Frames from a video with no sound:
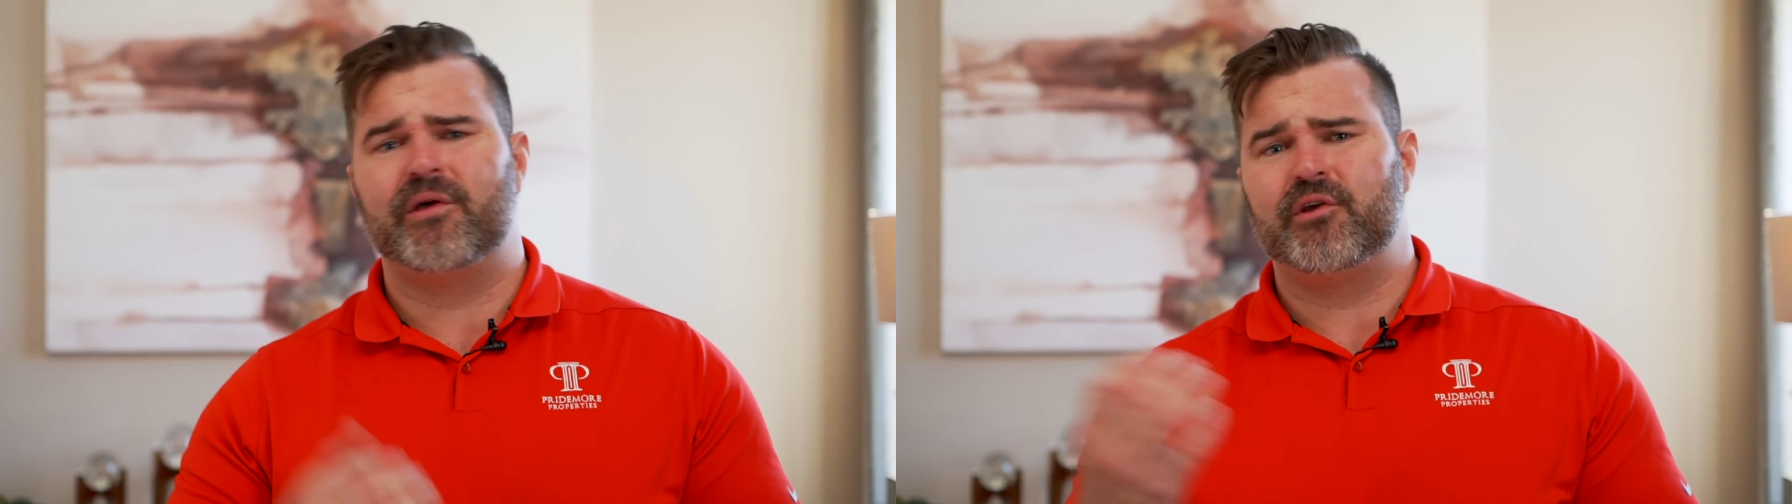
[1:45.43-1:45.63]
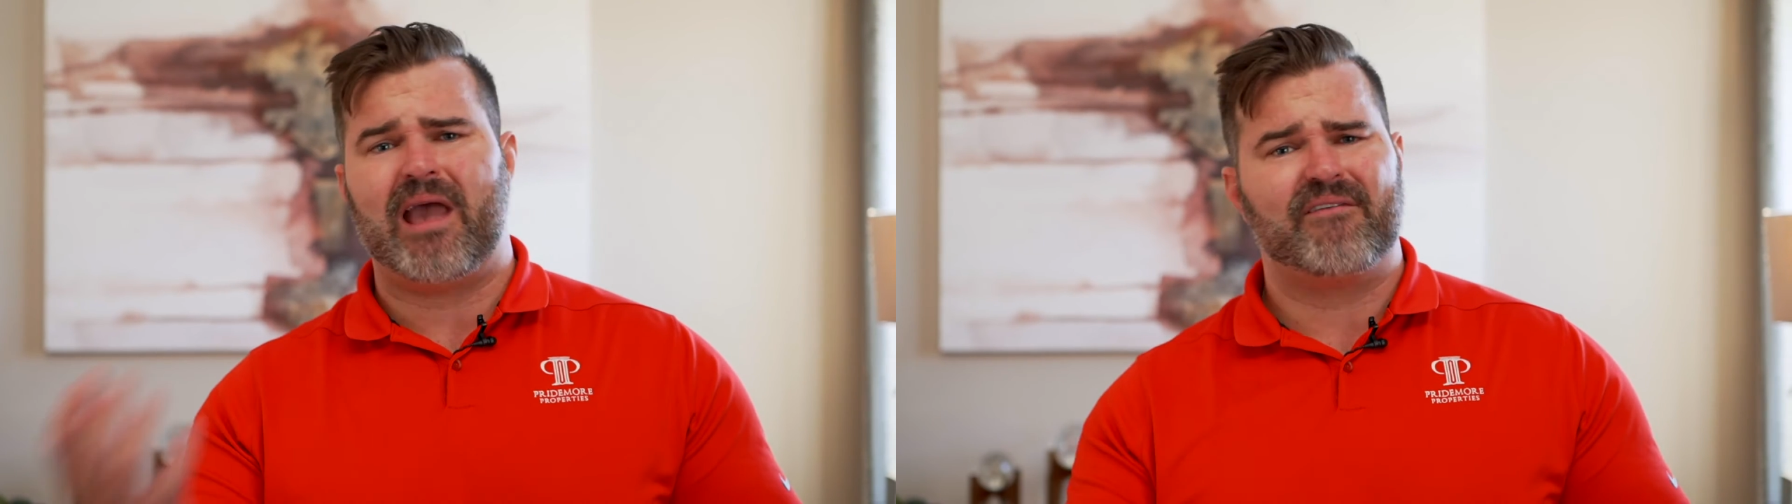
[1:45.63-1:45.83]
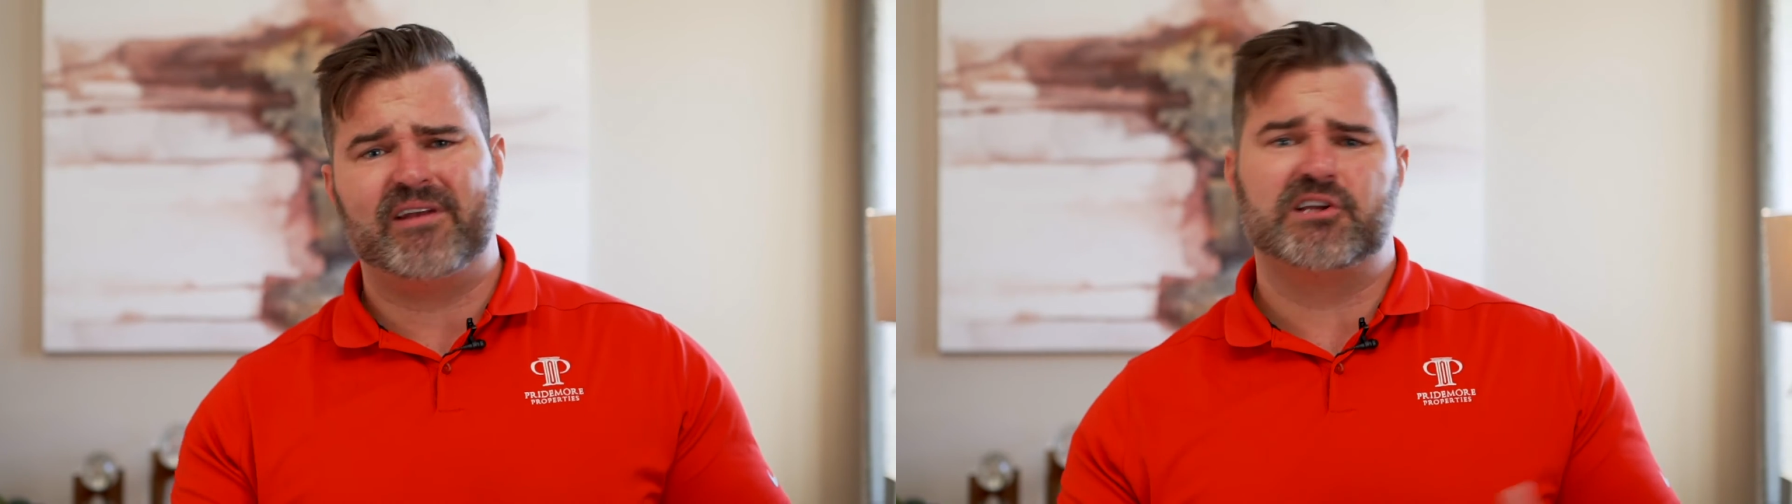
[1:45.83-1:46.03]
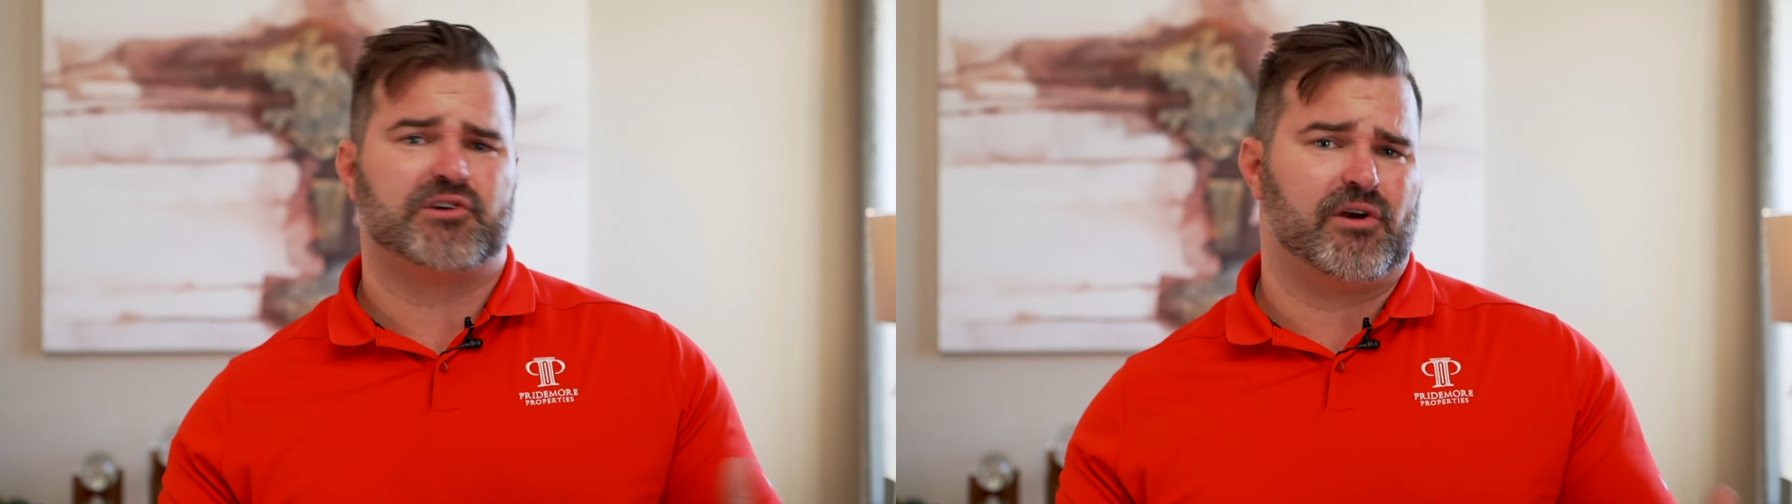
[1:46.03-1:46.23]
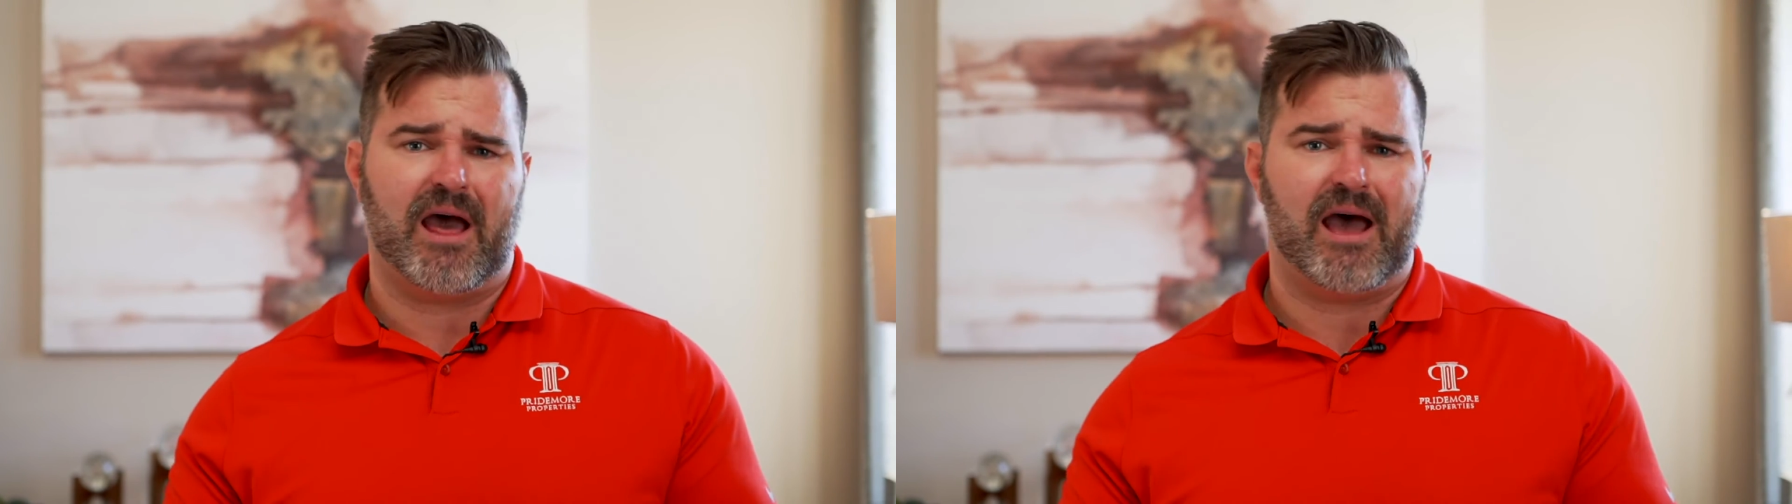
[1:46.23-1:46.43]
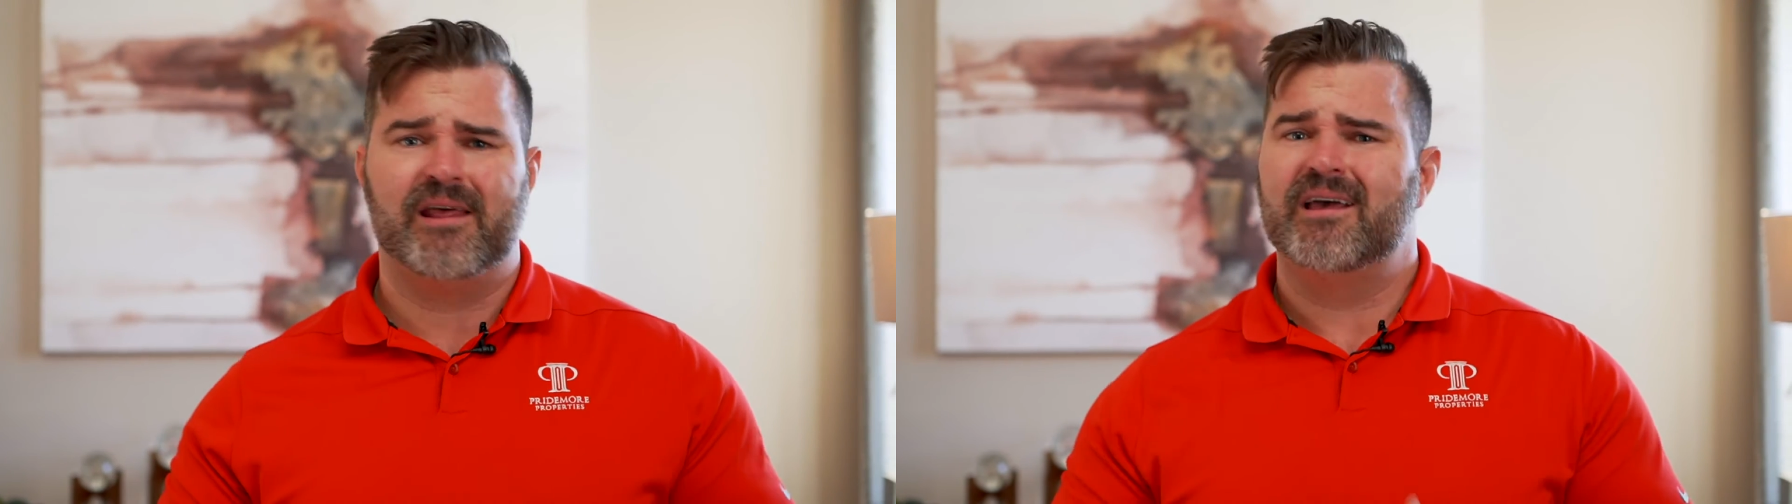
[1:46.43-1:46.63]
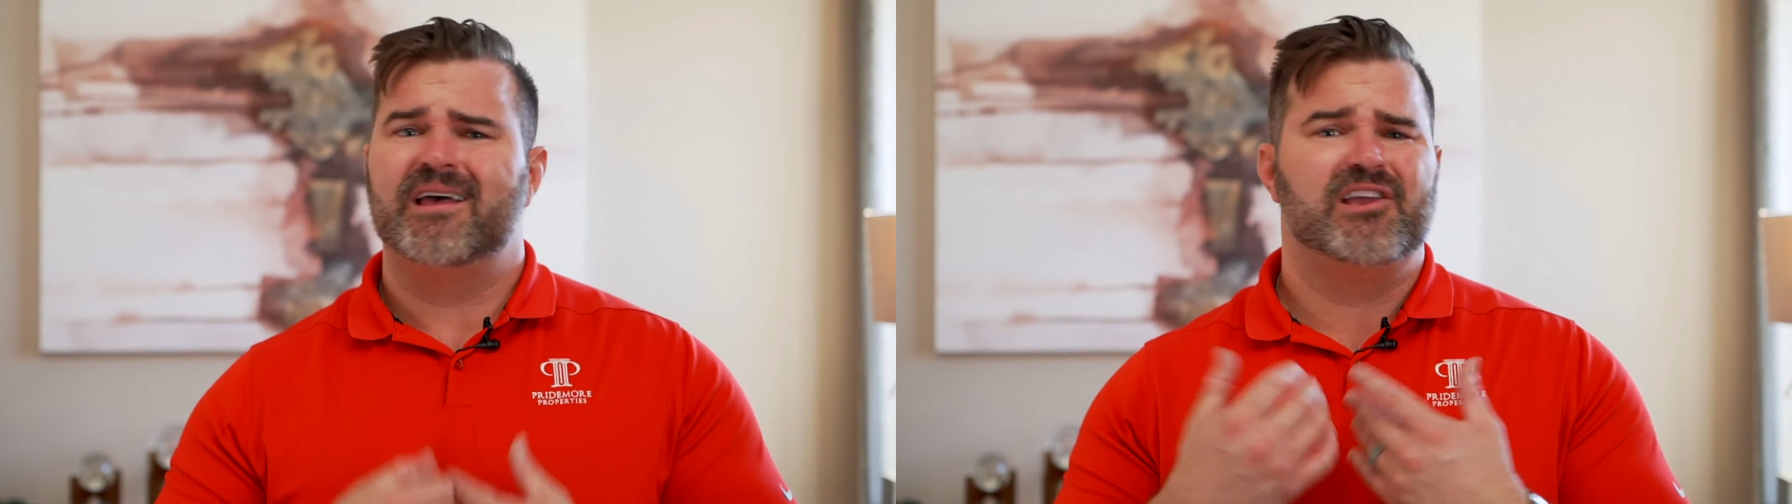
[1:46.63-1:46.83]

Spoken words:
whether you have an agent or not.